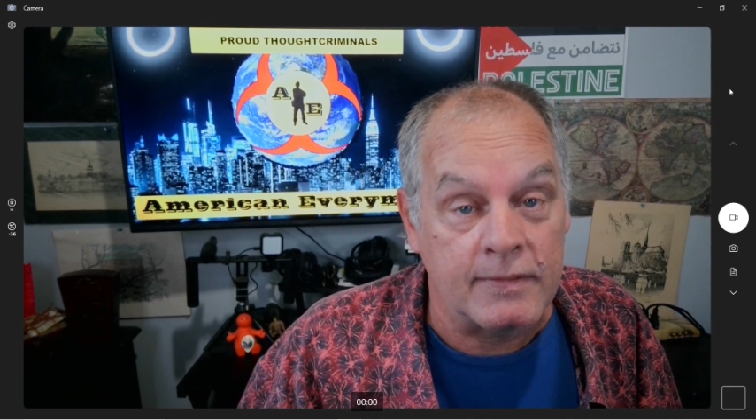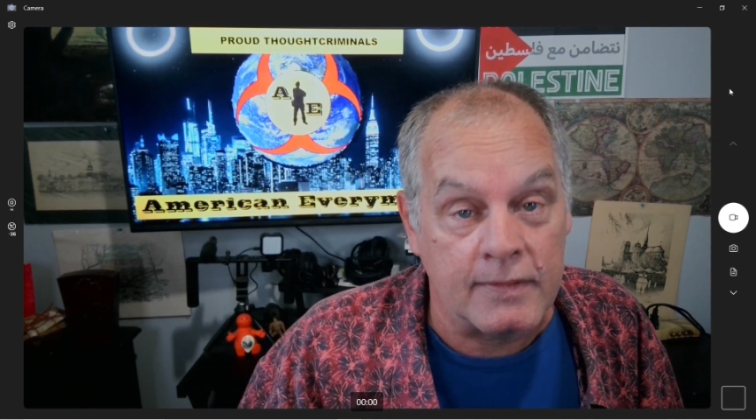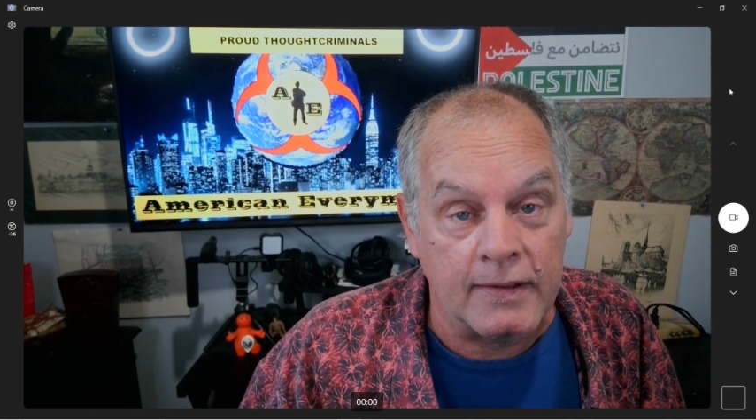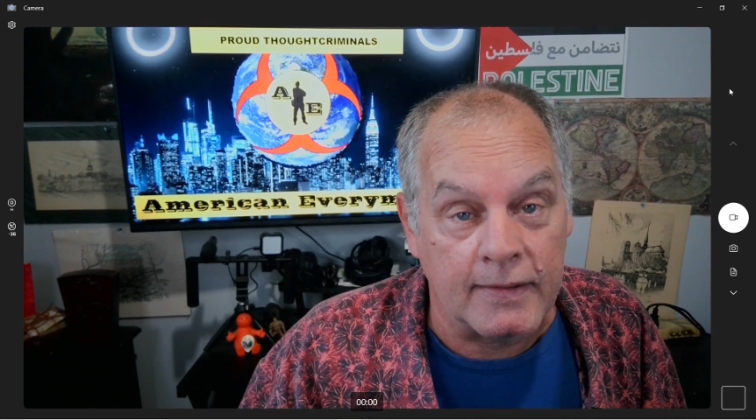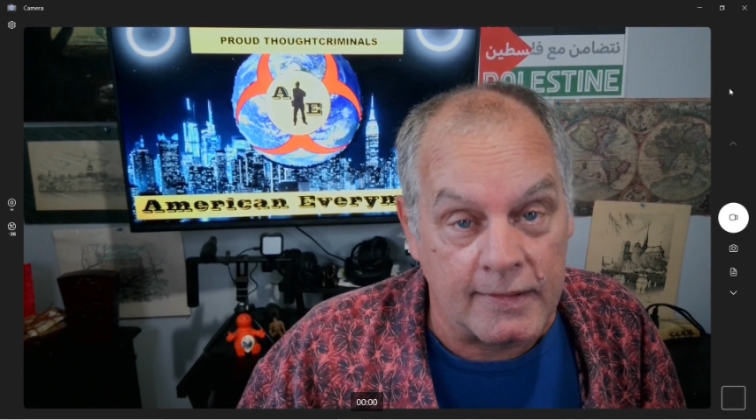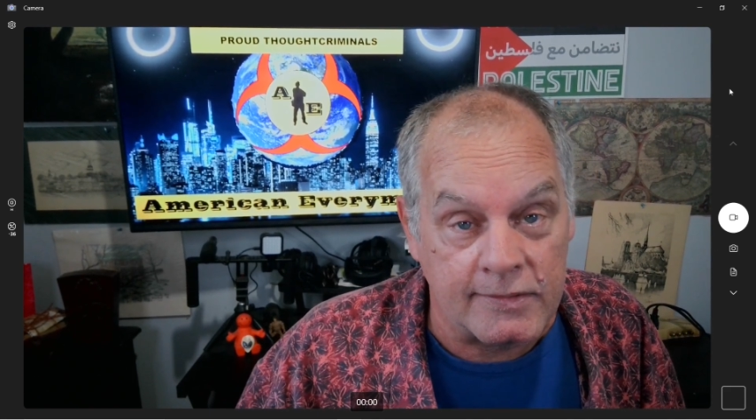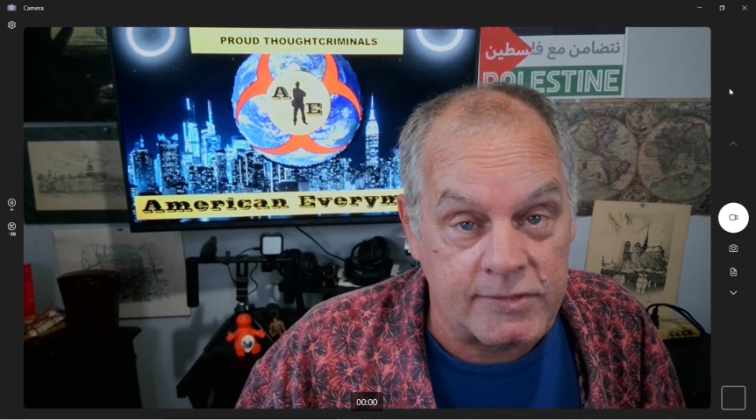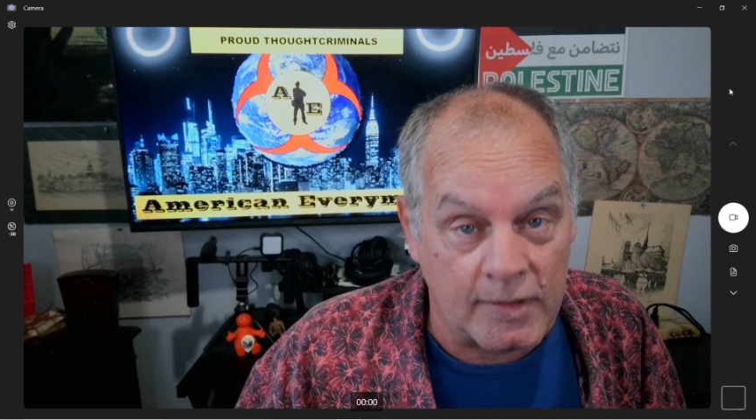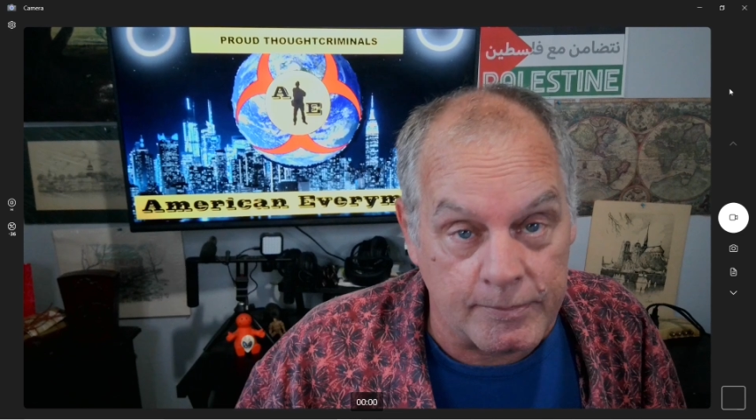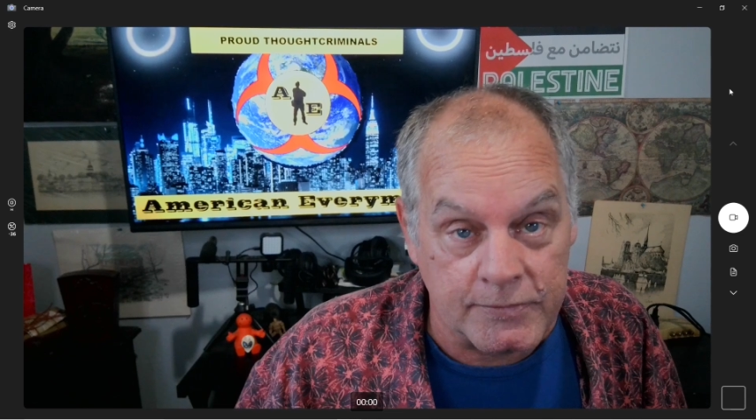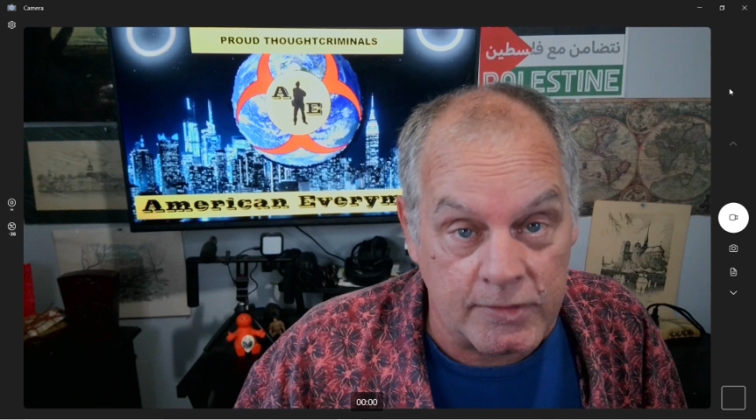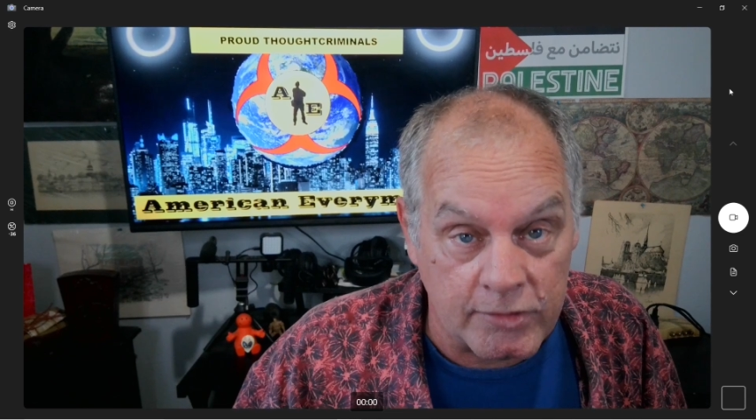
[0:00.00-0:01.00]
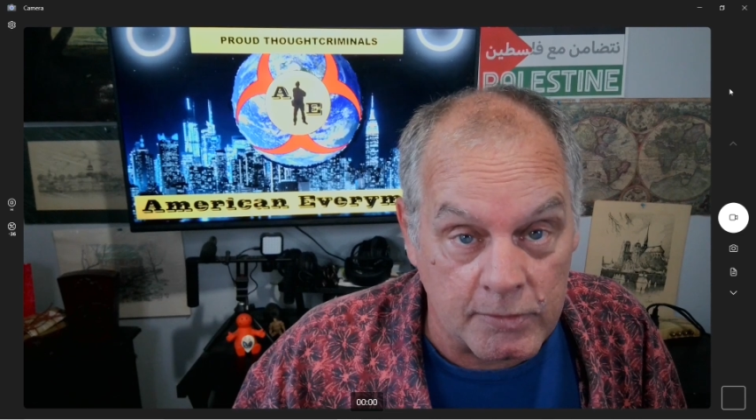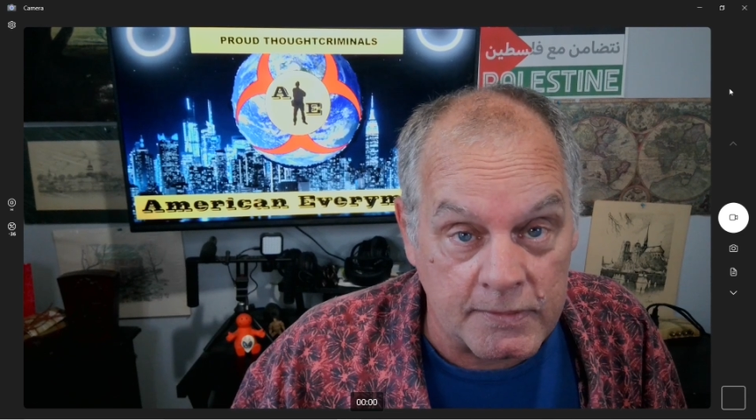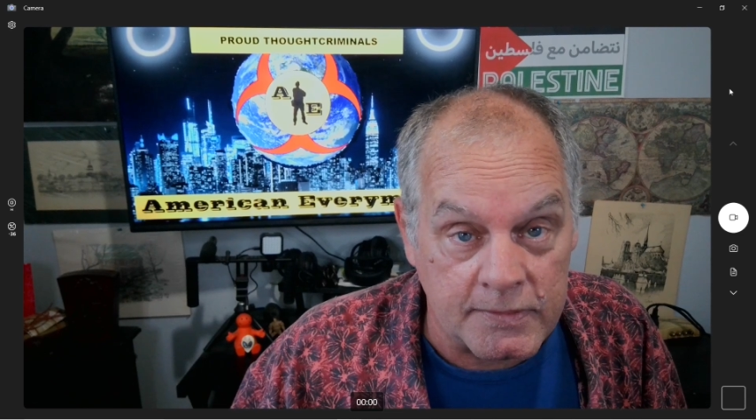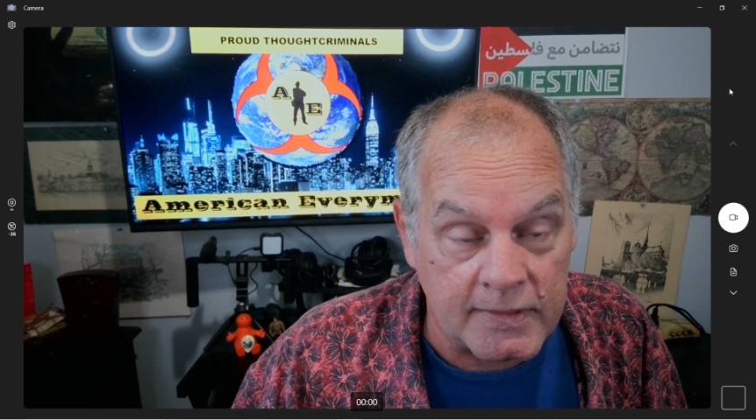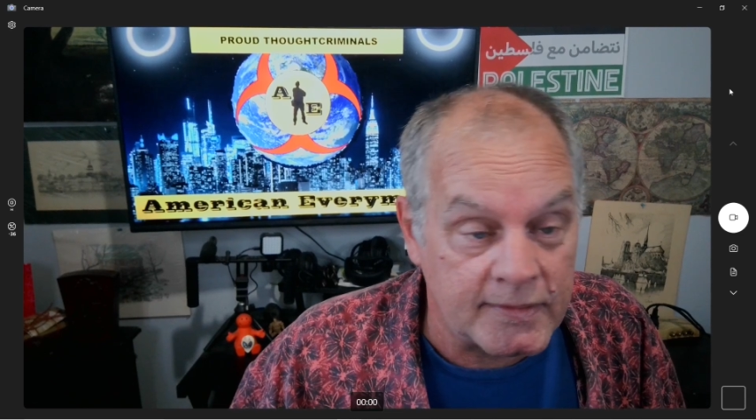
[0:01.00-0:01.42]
thing has something to do with it.